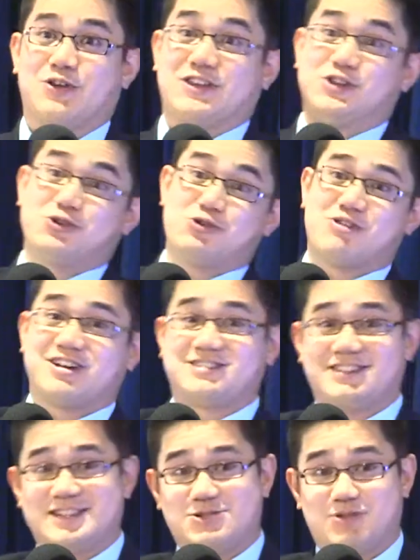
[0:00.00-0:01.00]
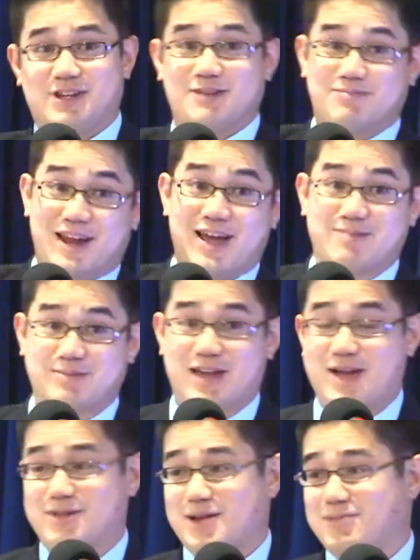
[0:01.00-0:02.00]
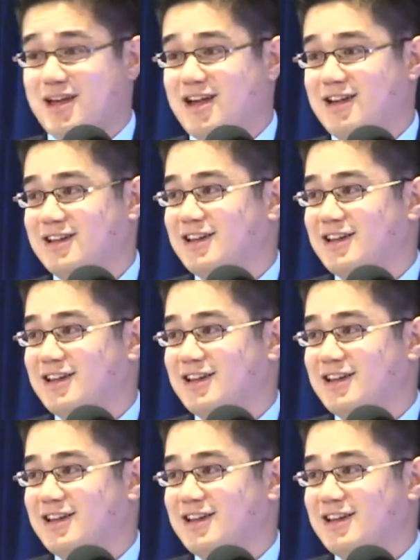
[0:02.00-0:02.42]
And you know what I did this weekend? Blah, blah, blah, blah, blah.